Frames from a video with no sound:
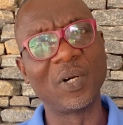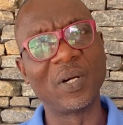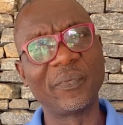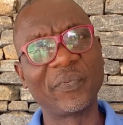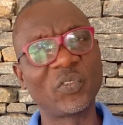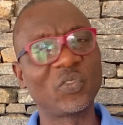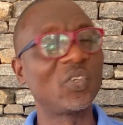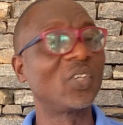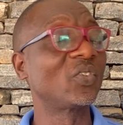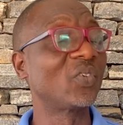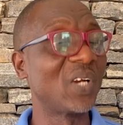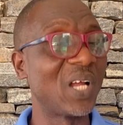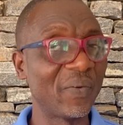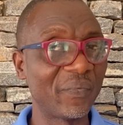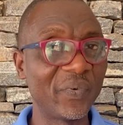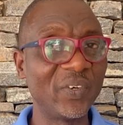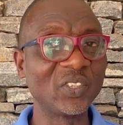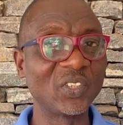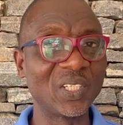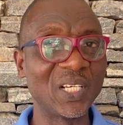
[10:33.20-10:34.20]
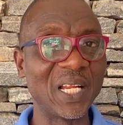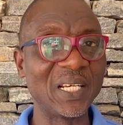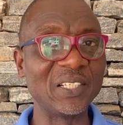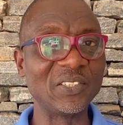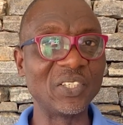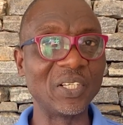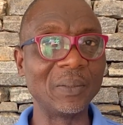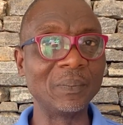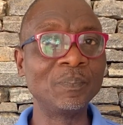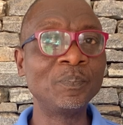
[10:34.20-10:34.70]
structural
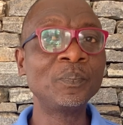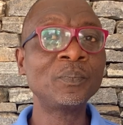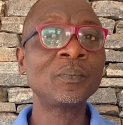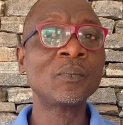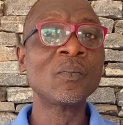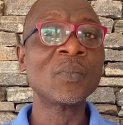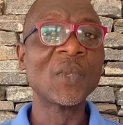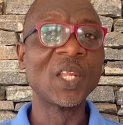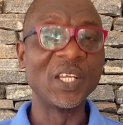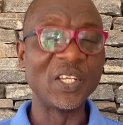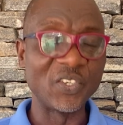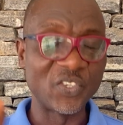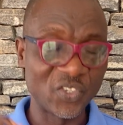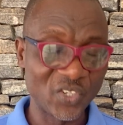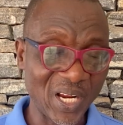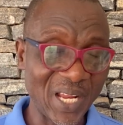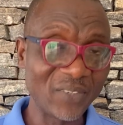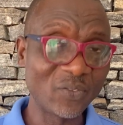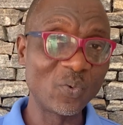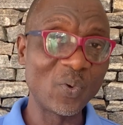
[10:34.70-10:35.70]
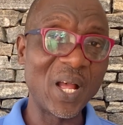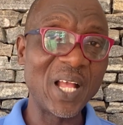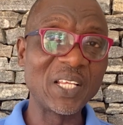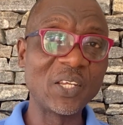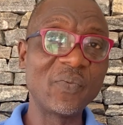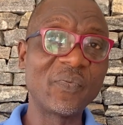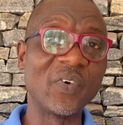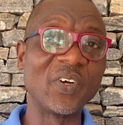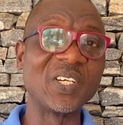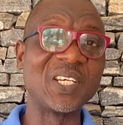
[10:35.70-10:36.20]
functionalism, he tries to argue
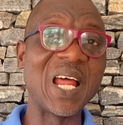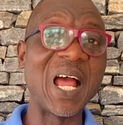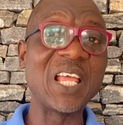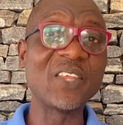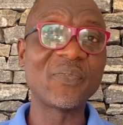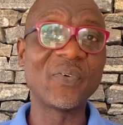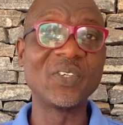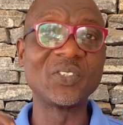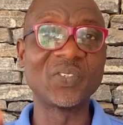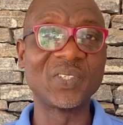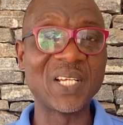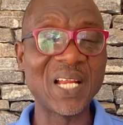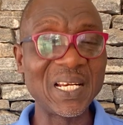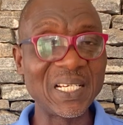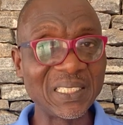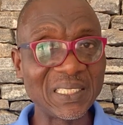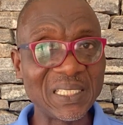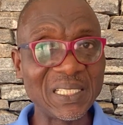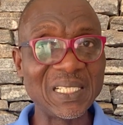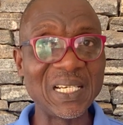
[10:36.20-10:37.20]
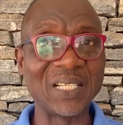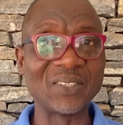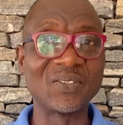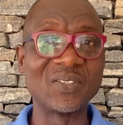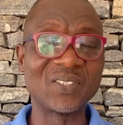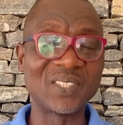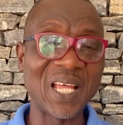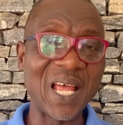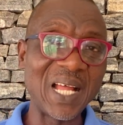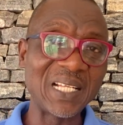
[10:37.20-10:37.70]
for dysfunctionality, that
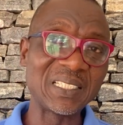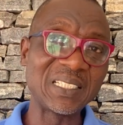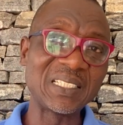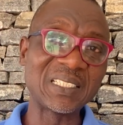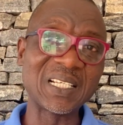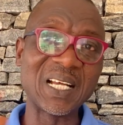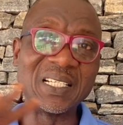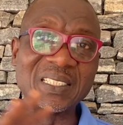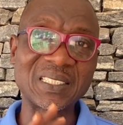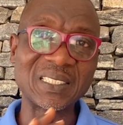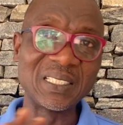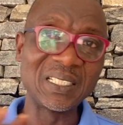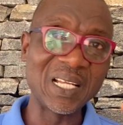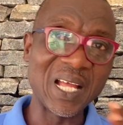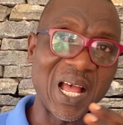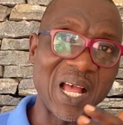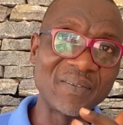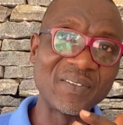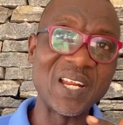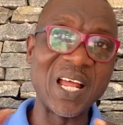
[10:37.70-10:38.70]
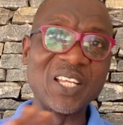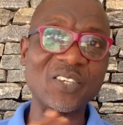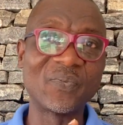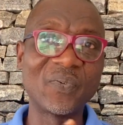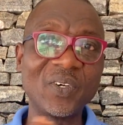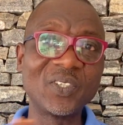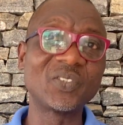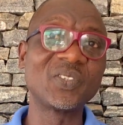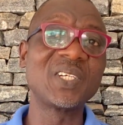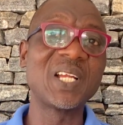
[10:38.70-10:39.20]
societies can still have
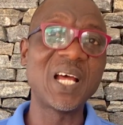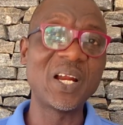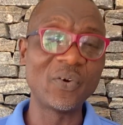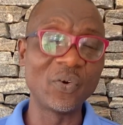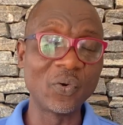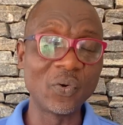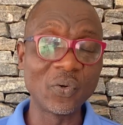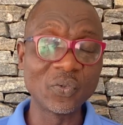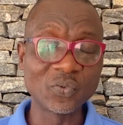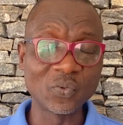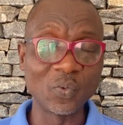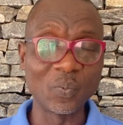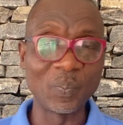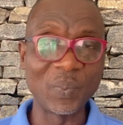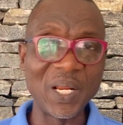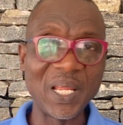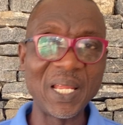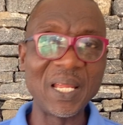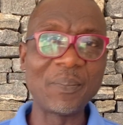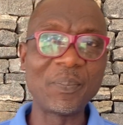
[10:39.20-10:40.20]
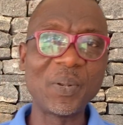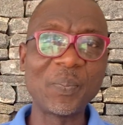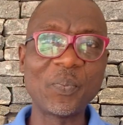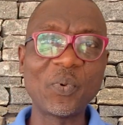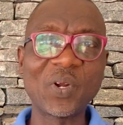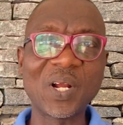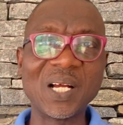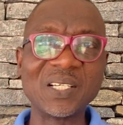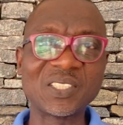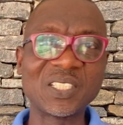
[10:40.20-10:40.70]
dysfunctional roles to play, people
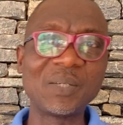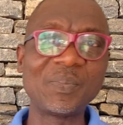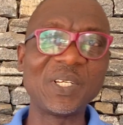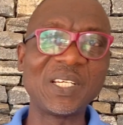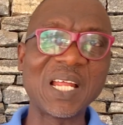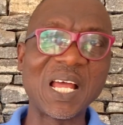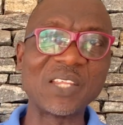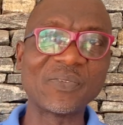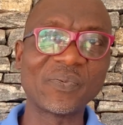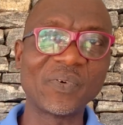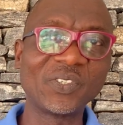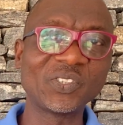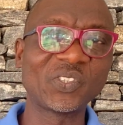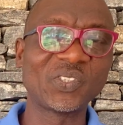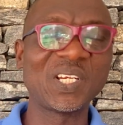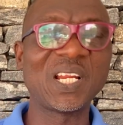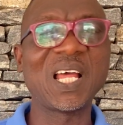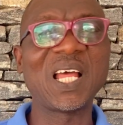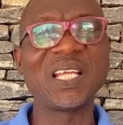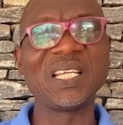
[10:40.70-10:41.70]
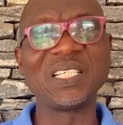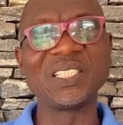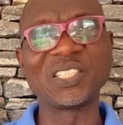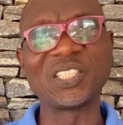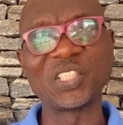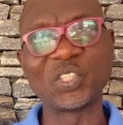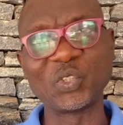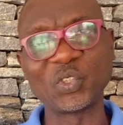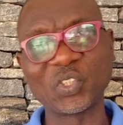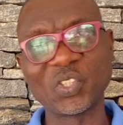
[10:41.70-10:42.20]
can still be dysfunctional,
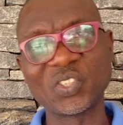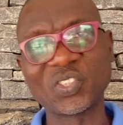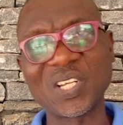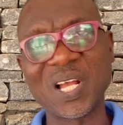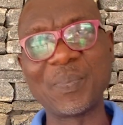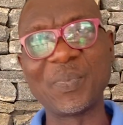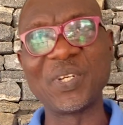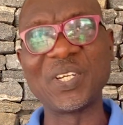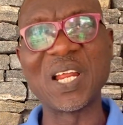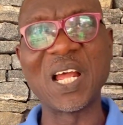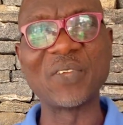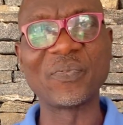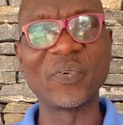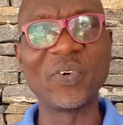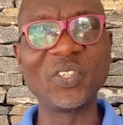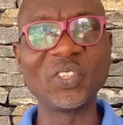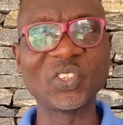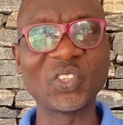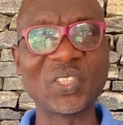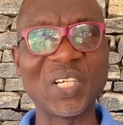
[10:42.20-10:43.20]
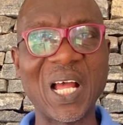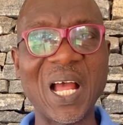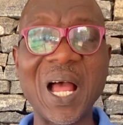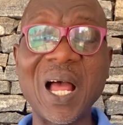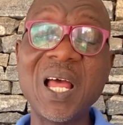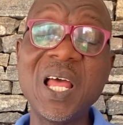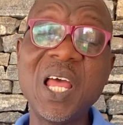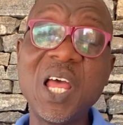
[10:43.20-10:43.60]
institutions can be dysfunctional,